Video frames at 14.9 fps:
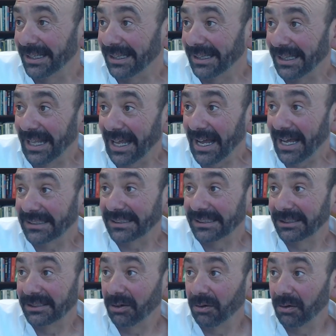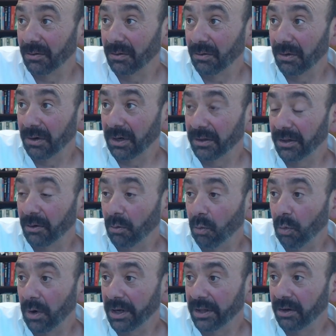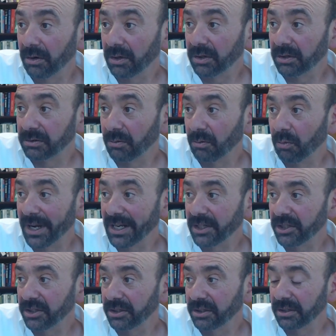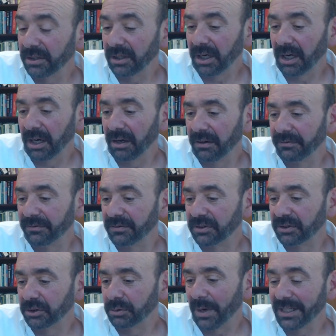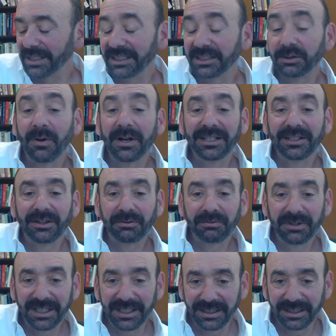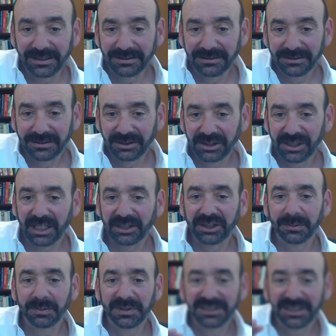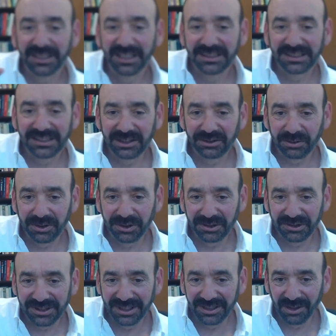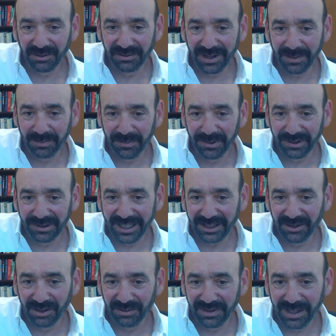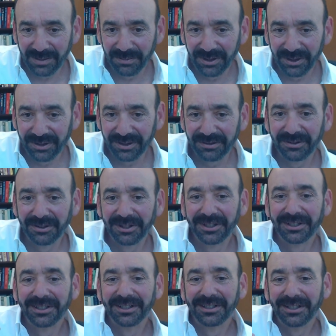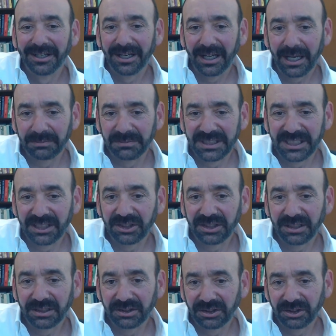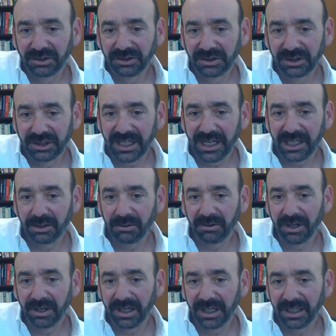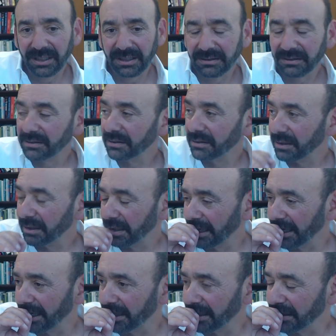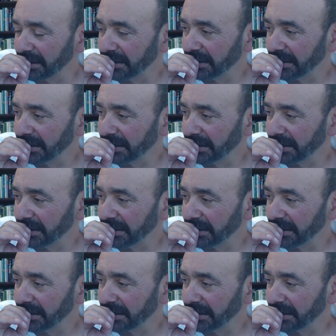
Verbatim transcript: last the the winter of 2023, ChatGPT gets introduced in November, late November. I'm teaching January uh,